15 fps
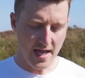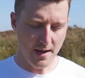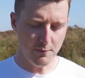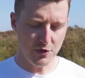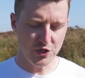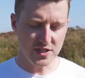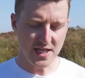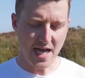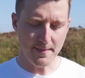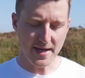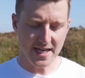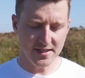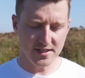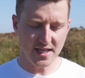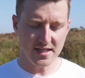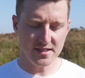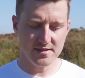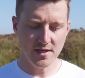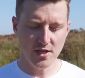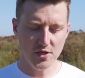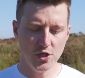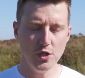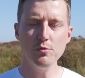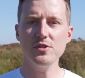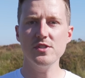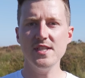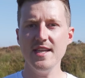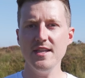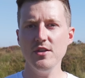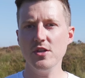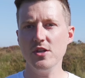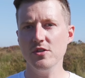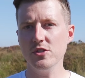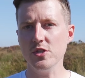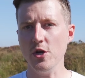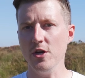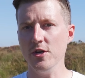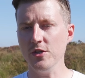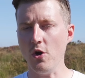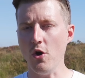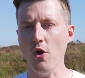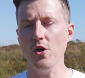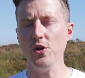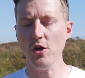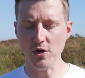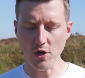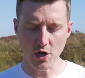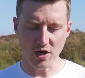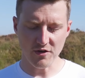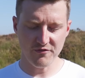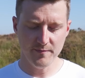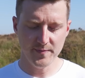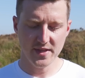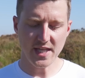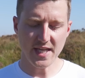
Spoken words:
And when you tap into this, you will see you can turn on or off